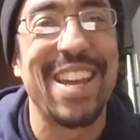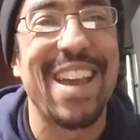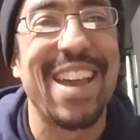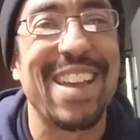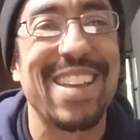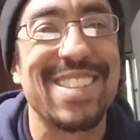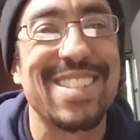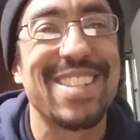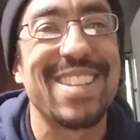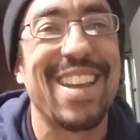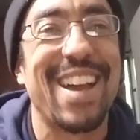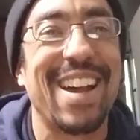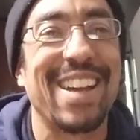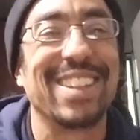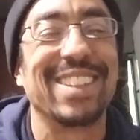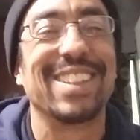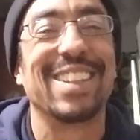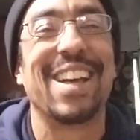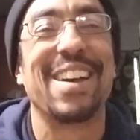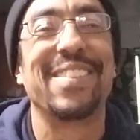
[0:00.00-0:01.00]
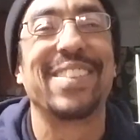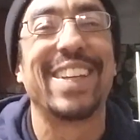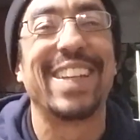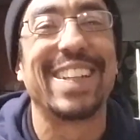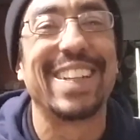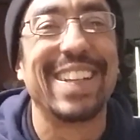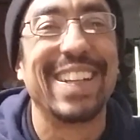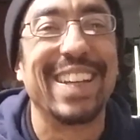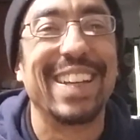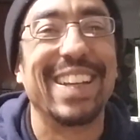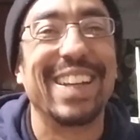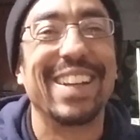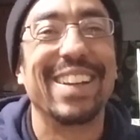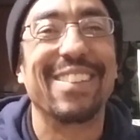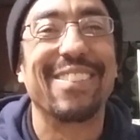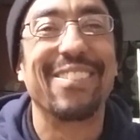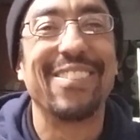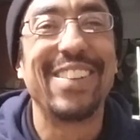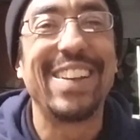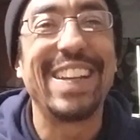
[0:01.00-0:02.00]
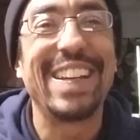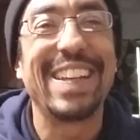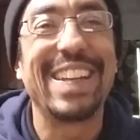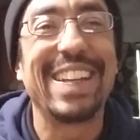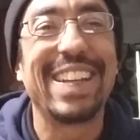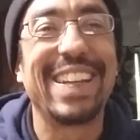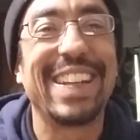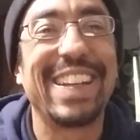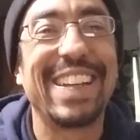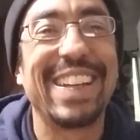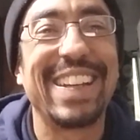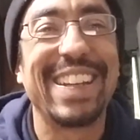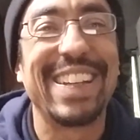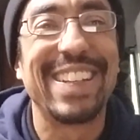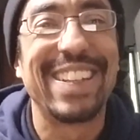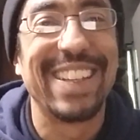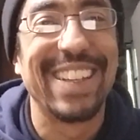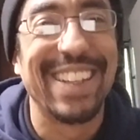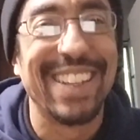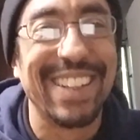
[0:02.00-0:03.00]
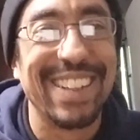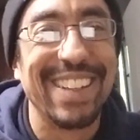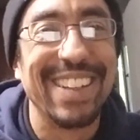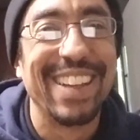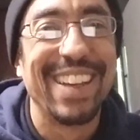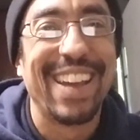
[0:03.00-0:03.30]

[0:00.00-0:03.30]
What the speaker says: Yes, I love it. Read it.